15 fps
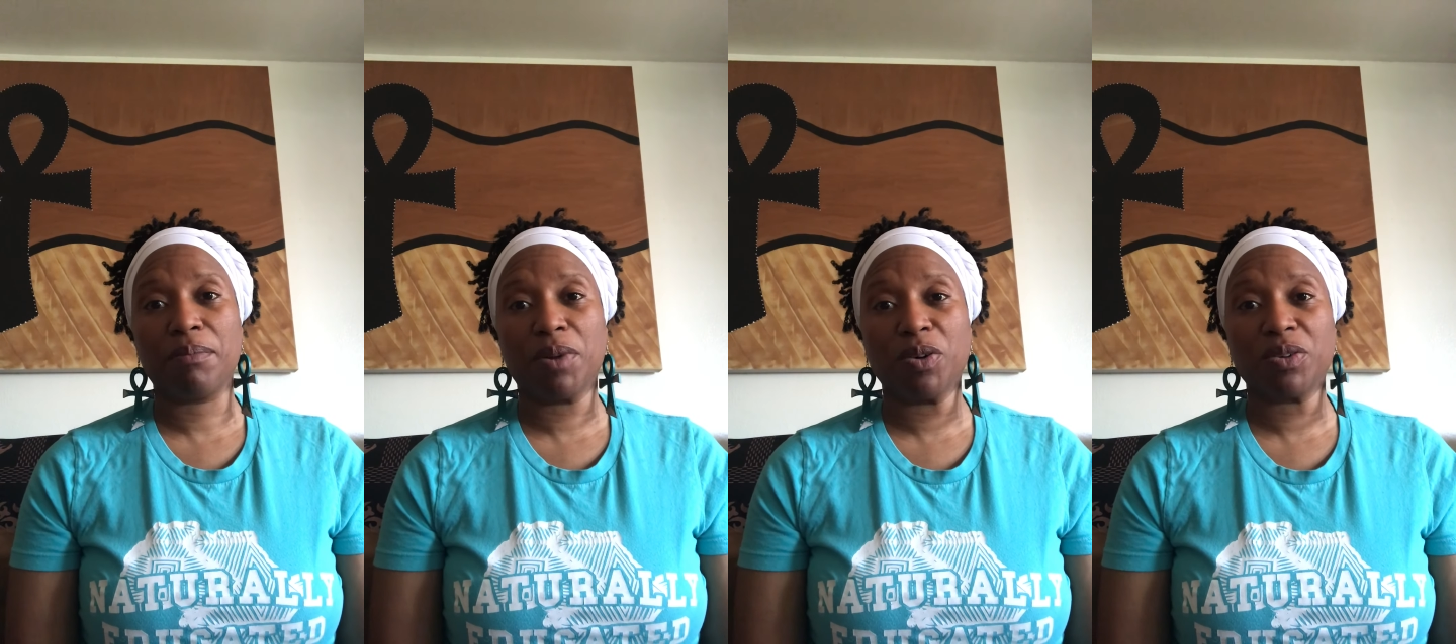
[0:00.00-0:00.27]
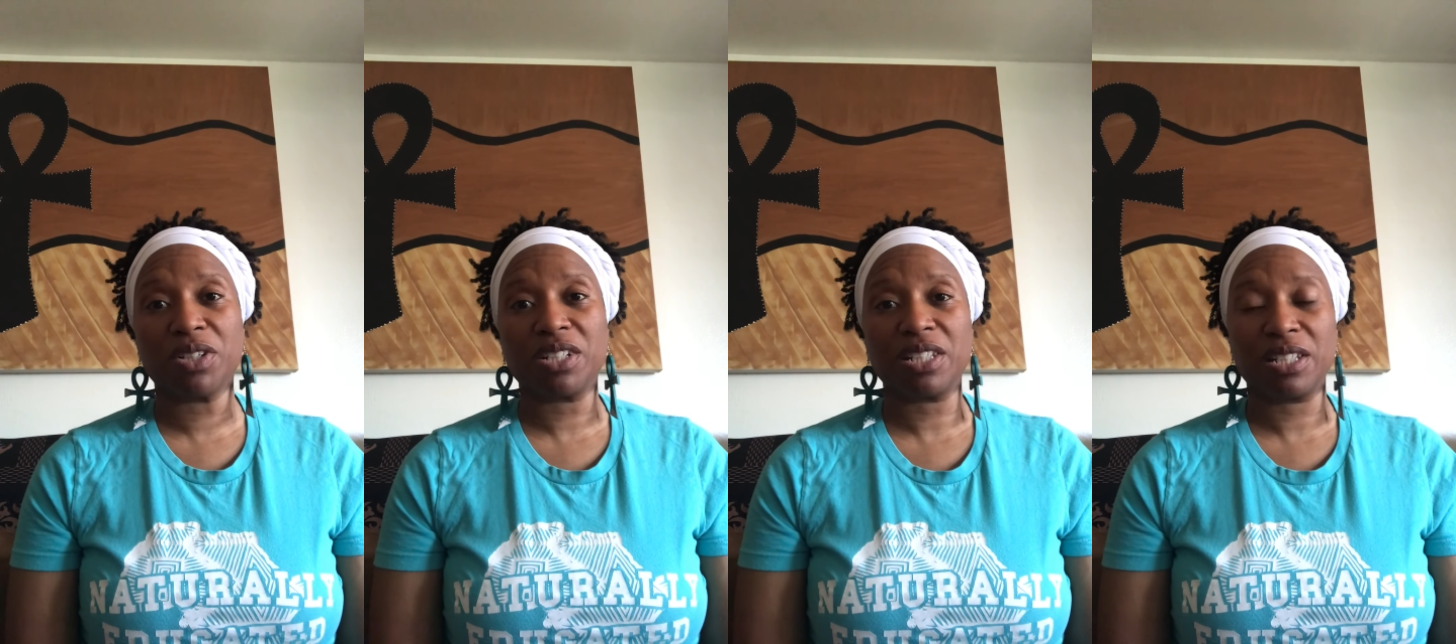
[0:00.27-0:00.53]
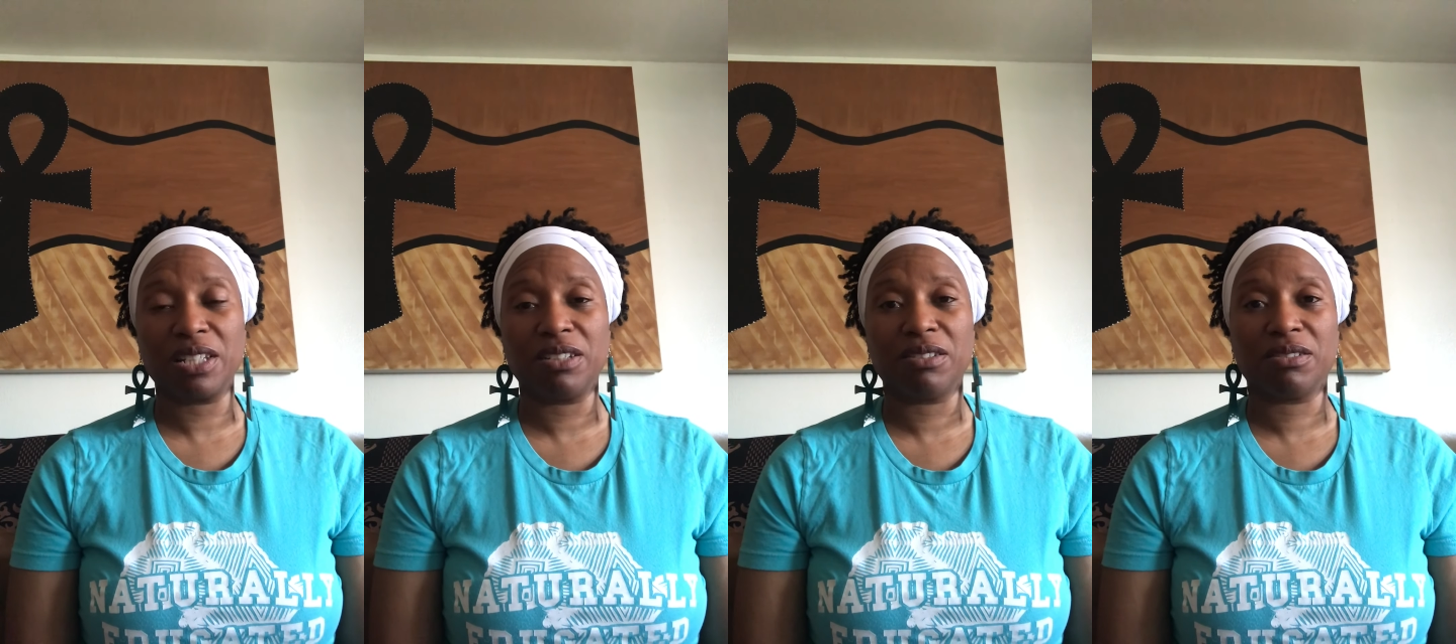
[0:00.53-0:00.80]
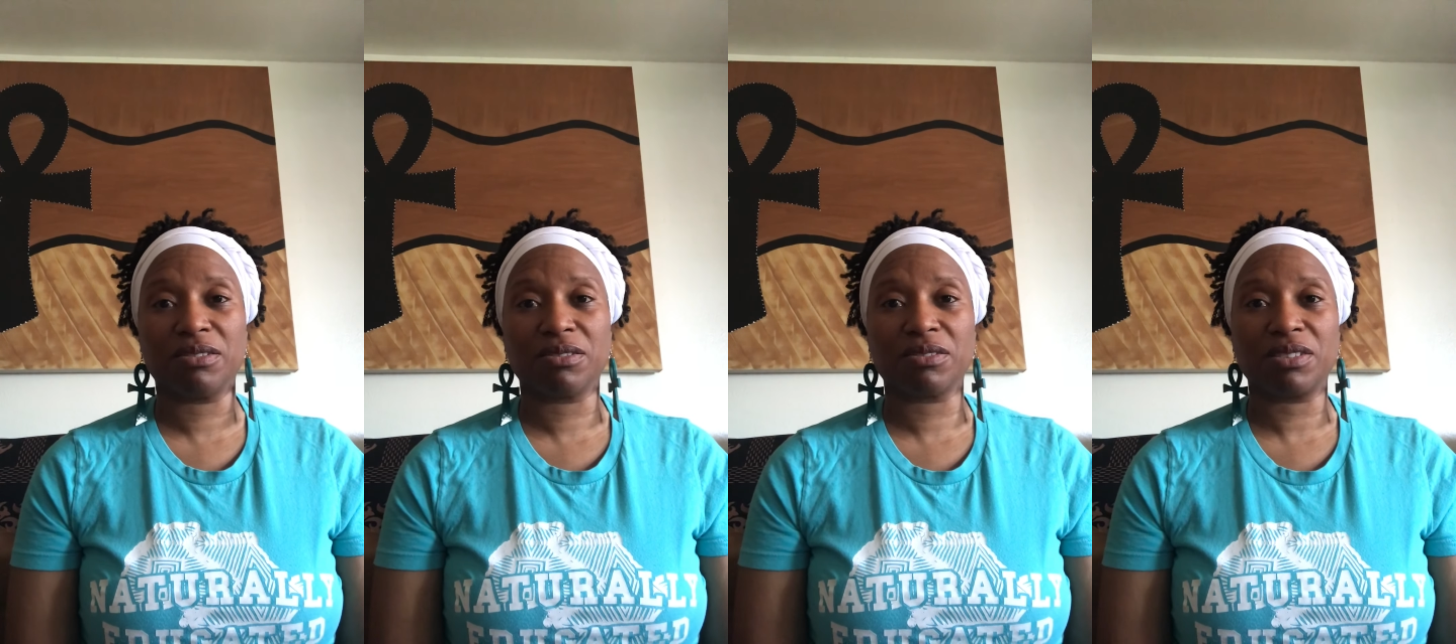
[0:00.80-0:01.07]
motor
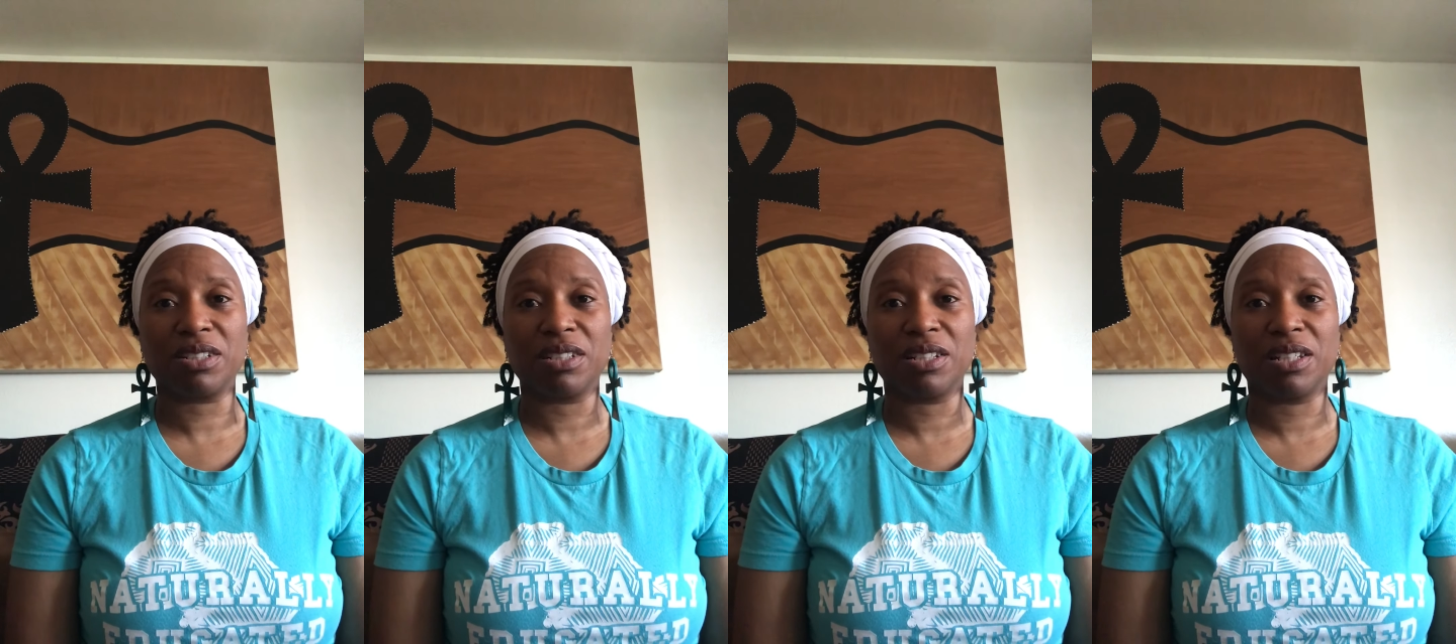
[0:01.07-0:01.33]
skills